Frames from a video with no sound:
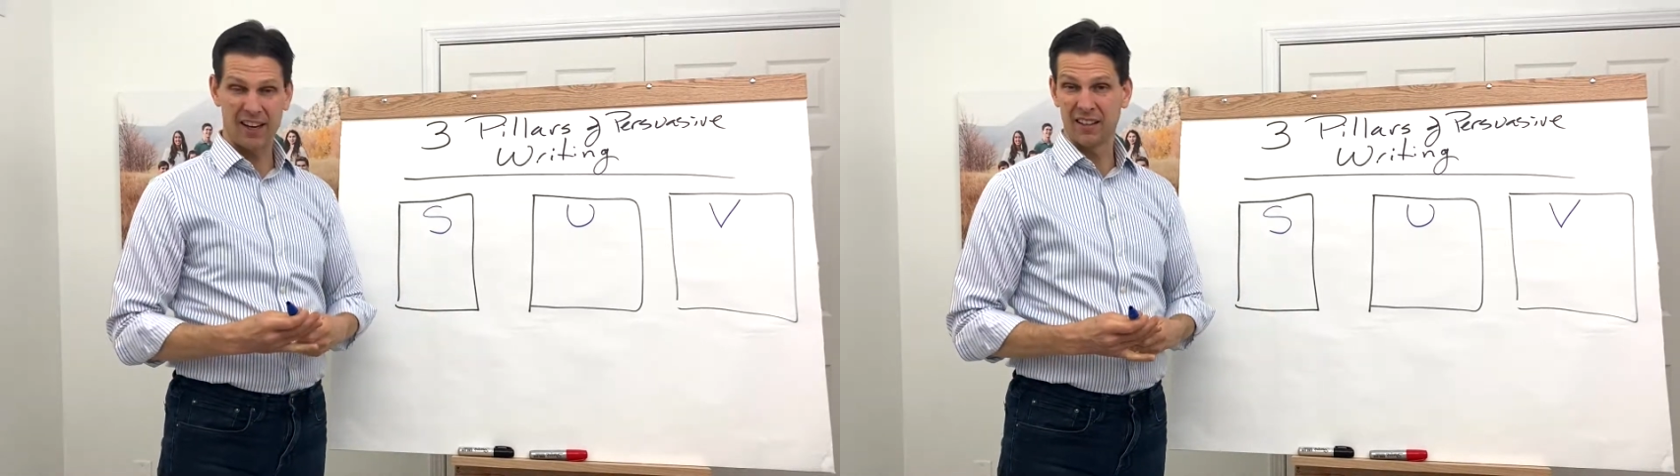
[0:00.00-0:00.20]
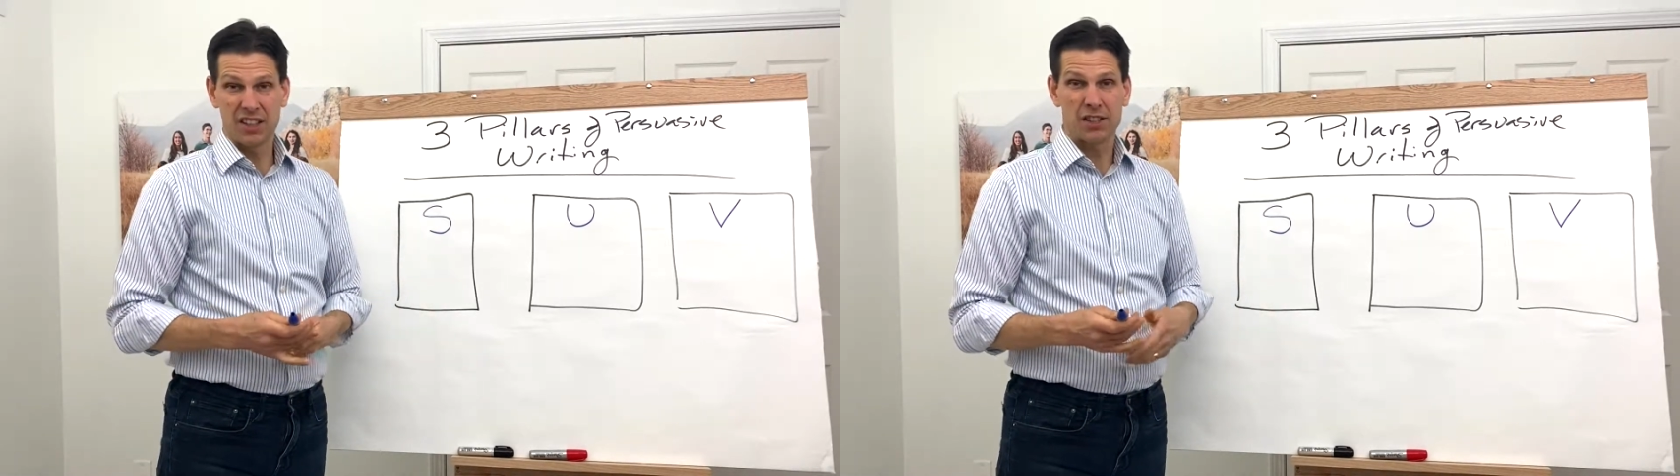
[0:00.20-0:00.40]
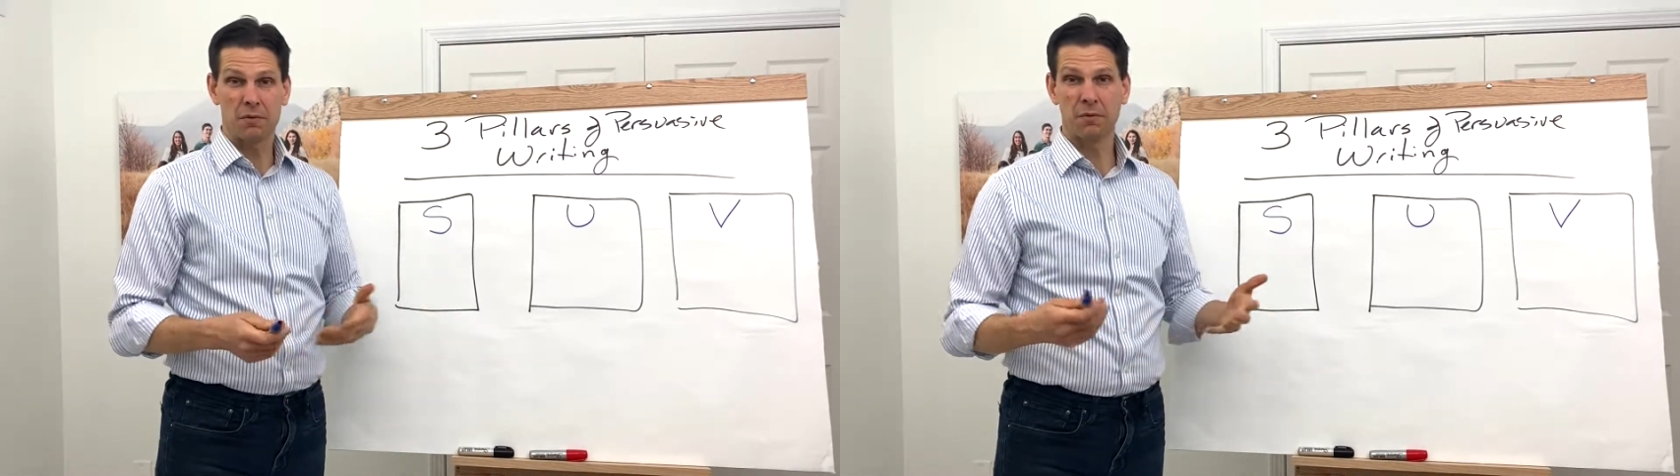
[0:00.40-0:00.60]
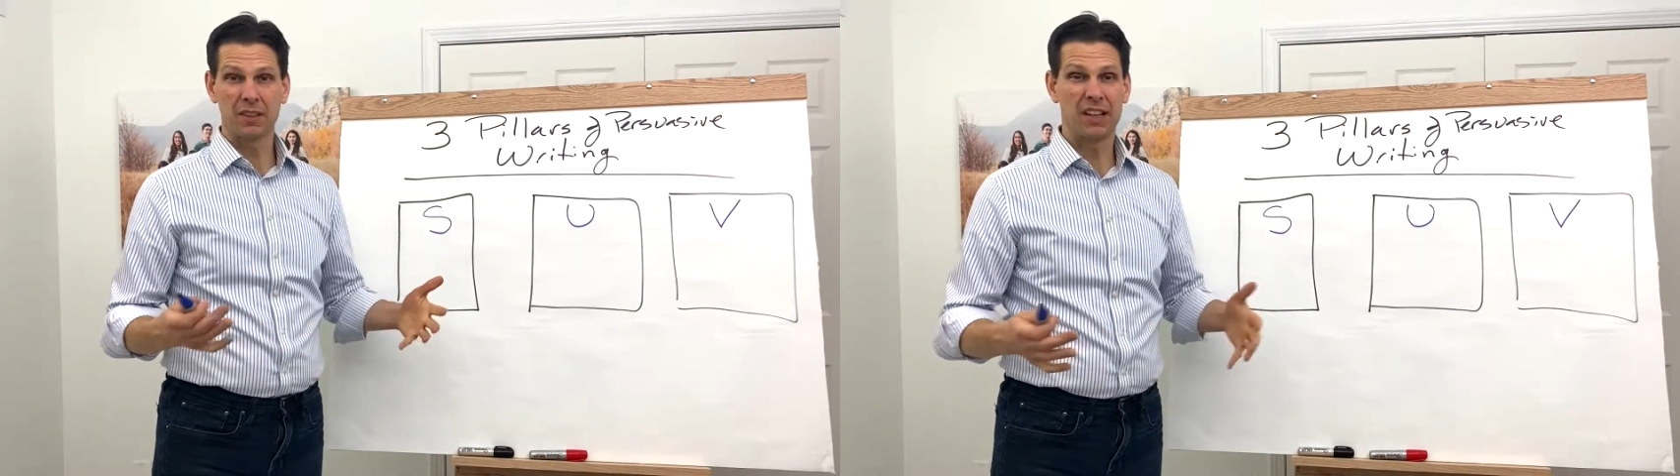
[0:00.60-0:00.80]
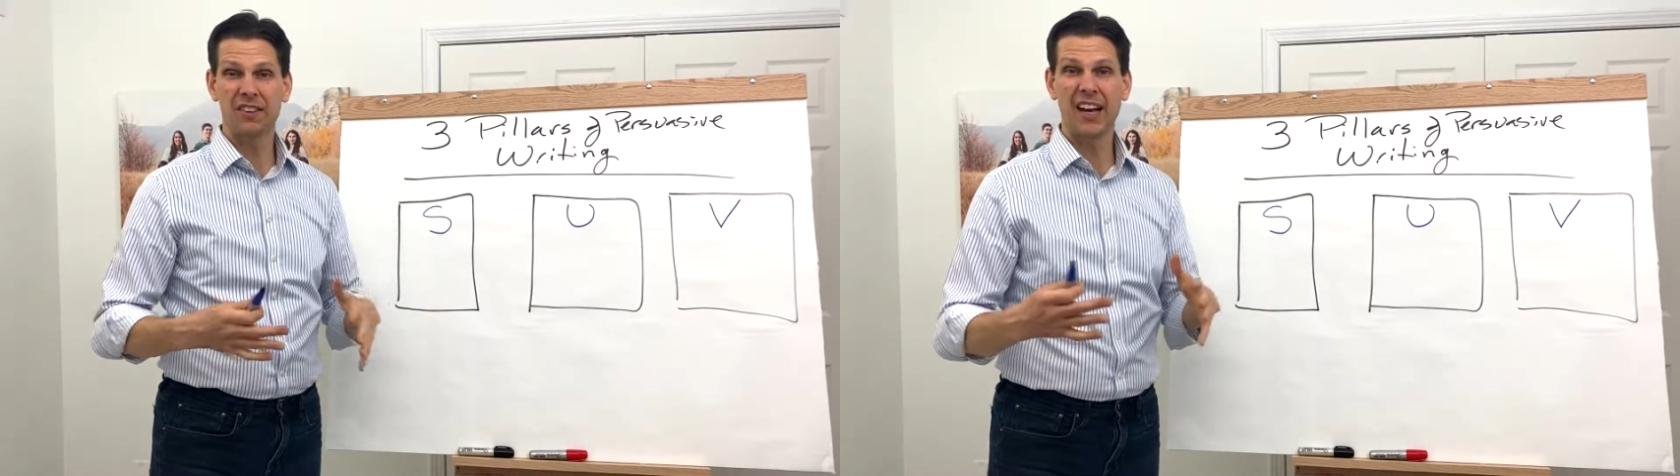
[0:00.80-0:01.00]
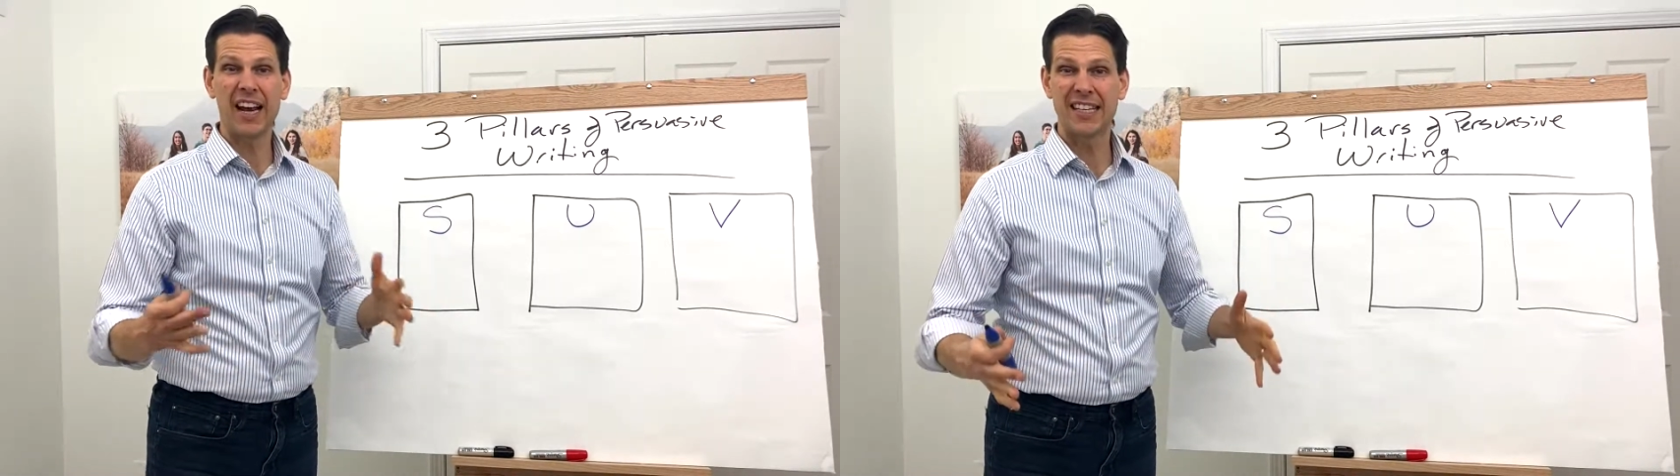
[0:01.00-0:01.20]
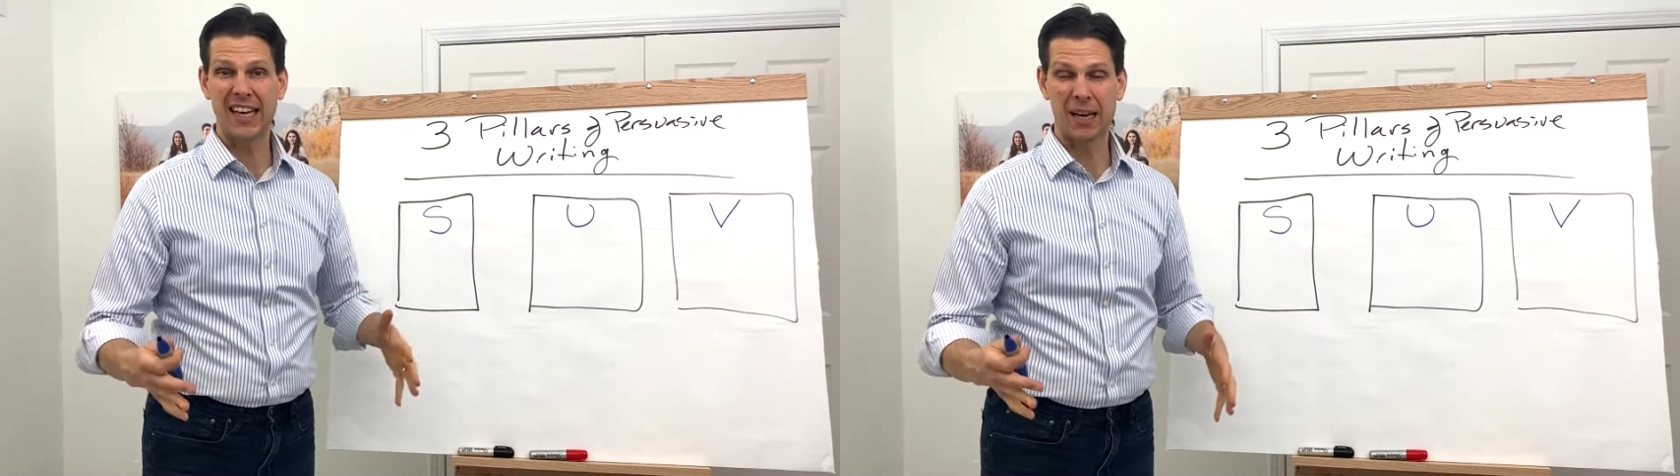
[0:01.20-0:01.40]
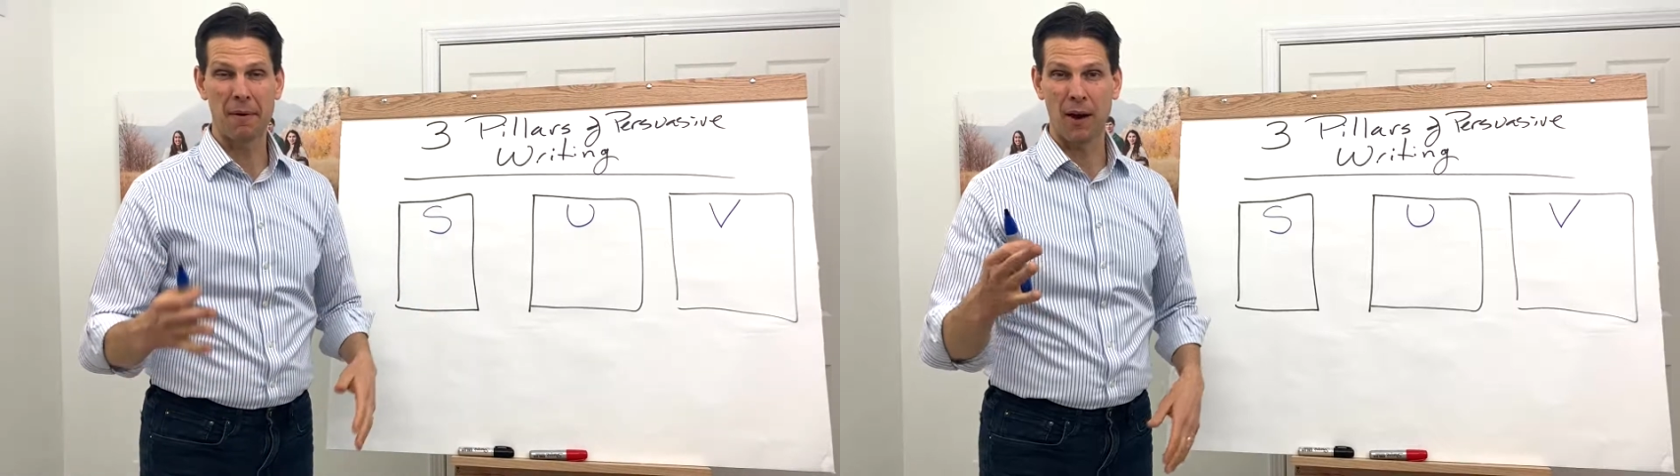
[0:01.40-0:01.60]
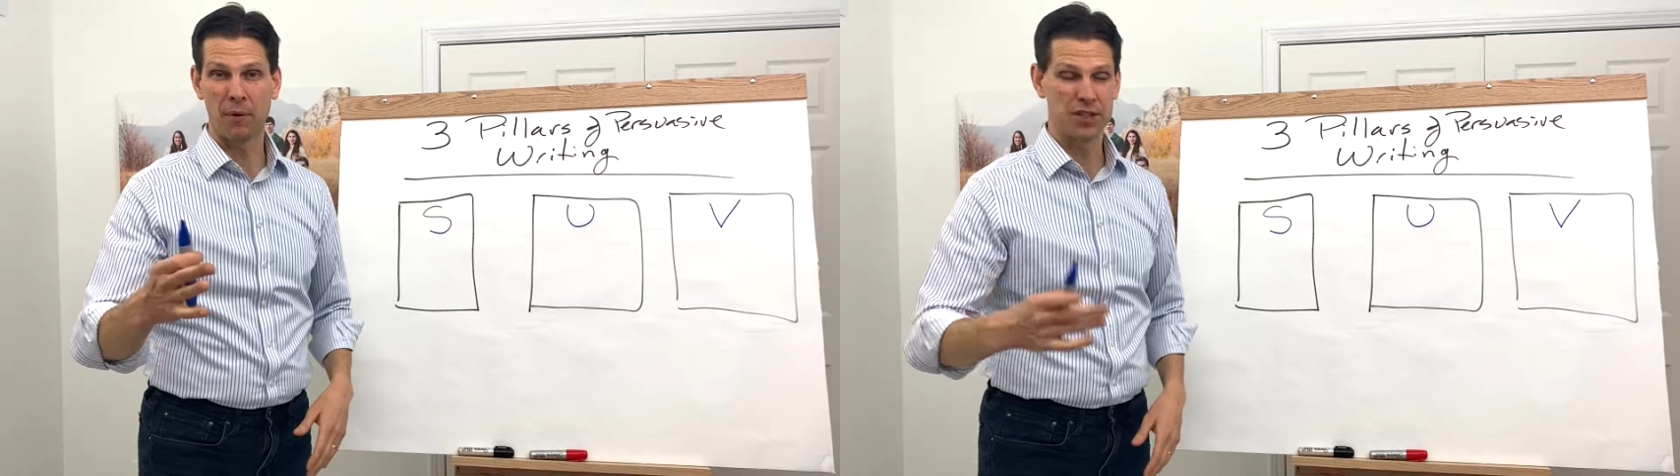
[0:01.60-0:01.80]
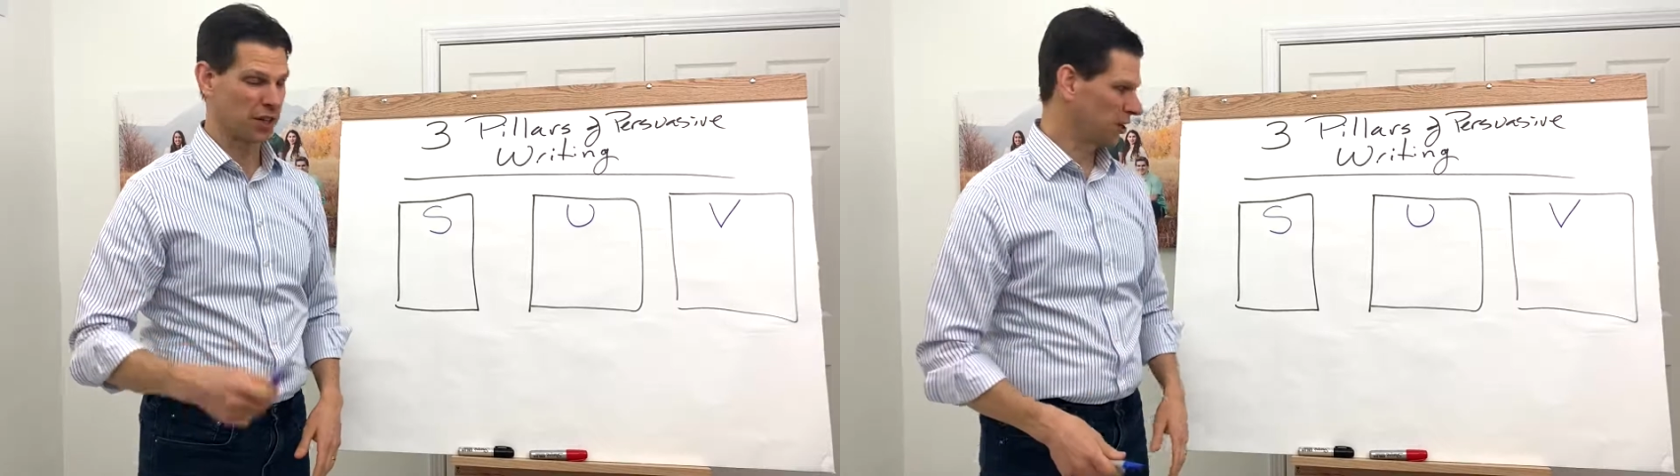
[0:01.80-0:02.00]
just give you an idea about
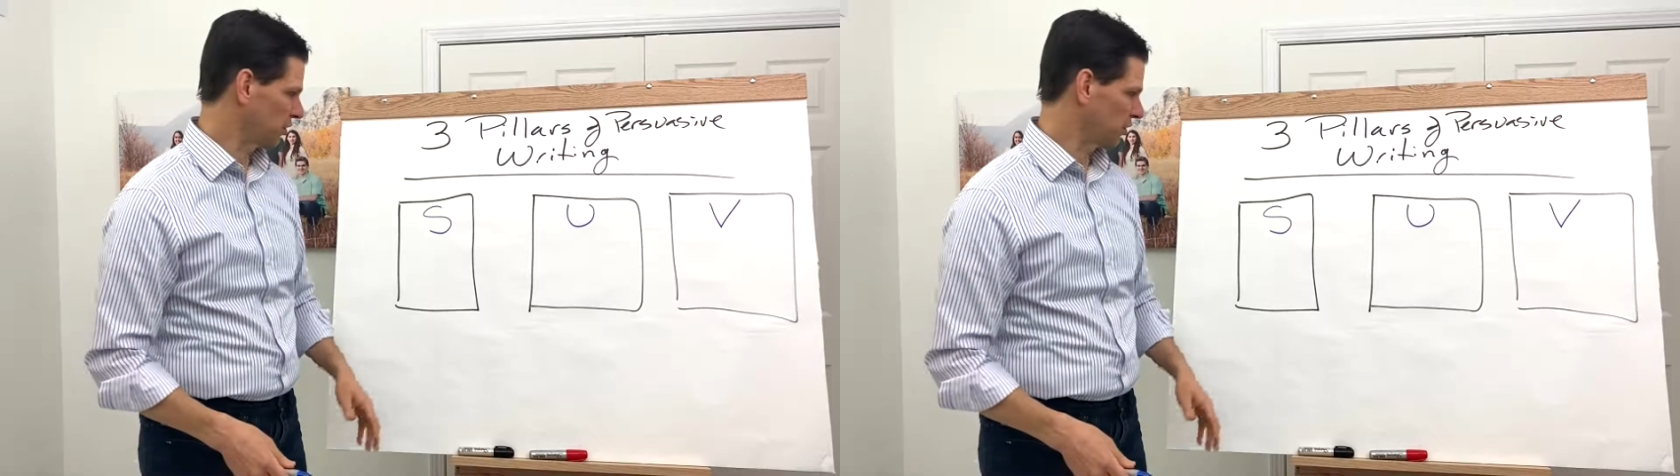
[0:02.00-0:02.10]
what you can do.